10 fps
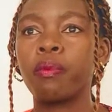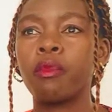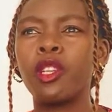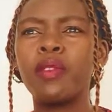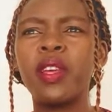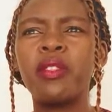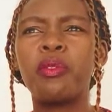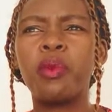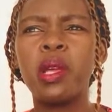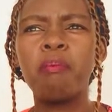not even
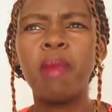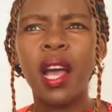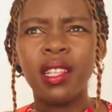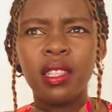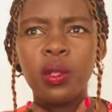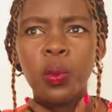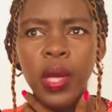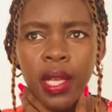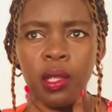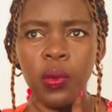3 months,
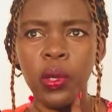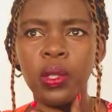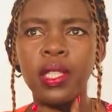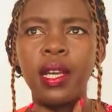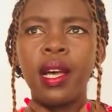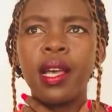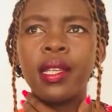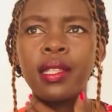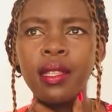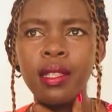weeks, we got here
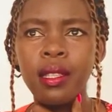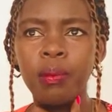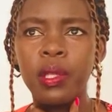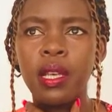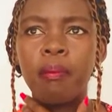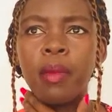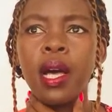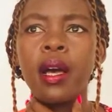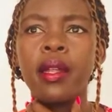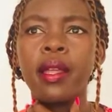18th September,
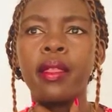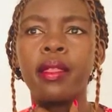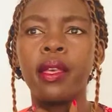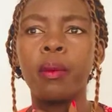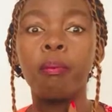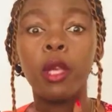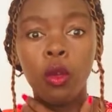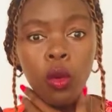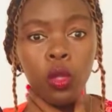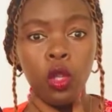and I think
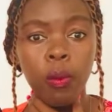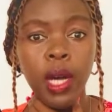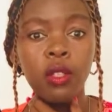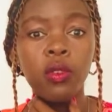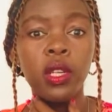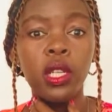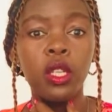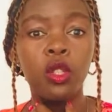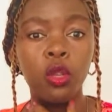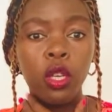mid-October I was
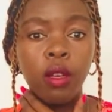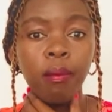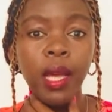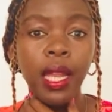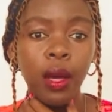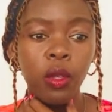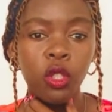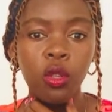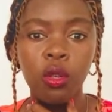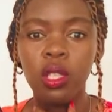already doing my
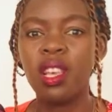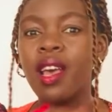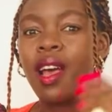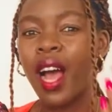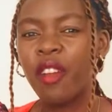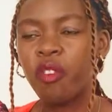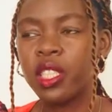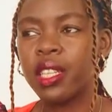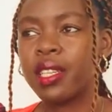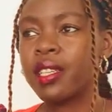language course.
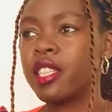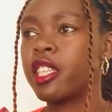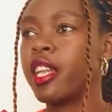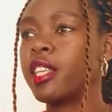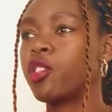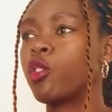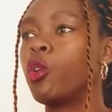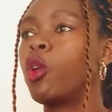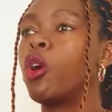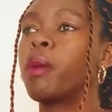Unfortunately, it didn't last so
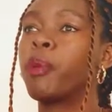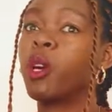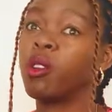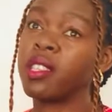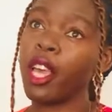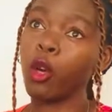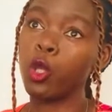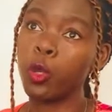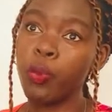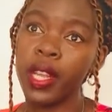long because I
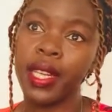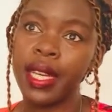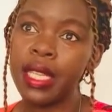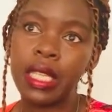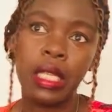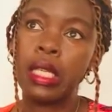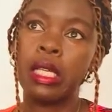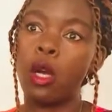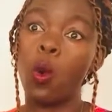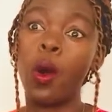got pregnant
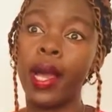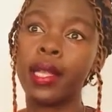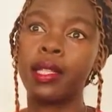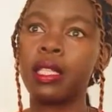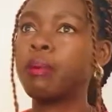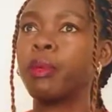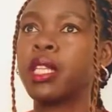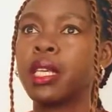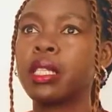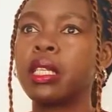quite
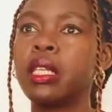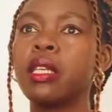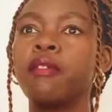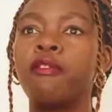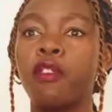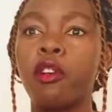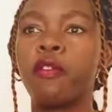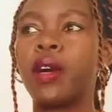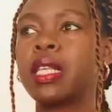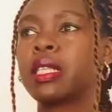immediately, very
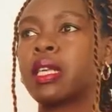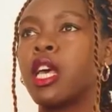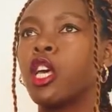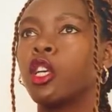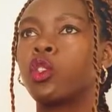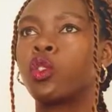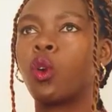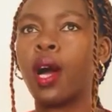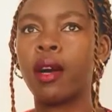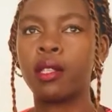fast.
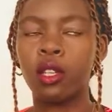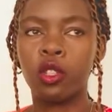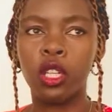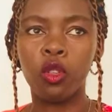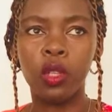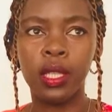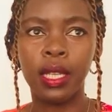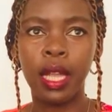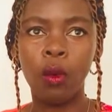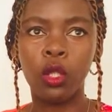So I was actually doing the
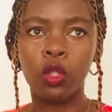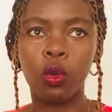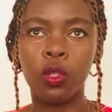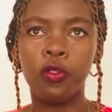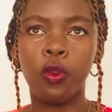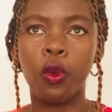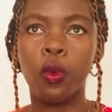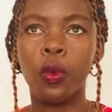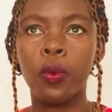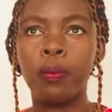language course for,